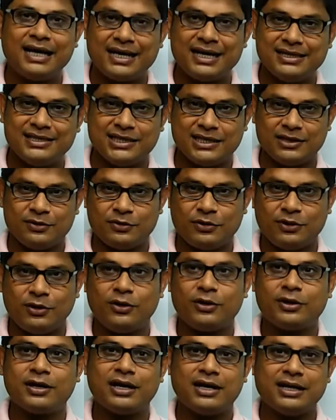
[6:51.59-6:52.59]
idea
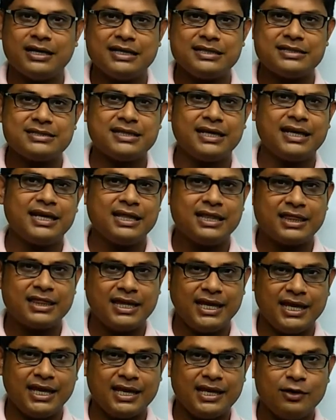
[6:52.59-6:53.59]
or any single
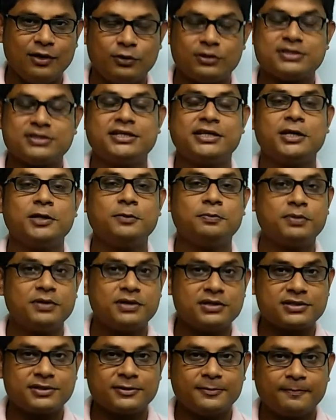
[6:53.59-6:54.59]
thing or single
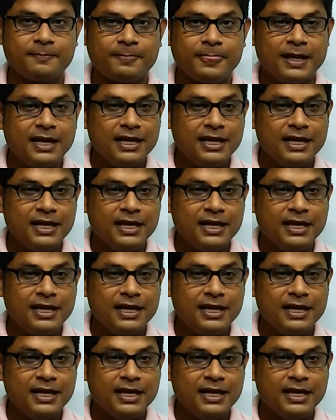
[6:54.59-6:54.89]
person,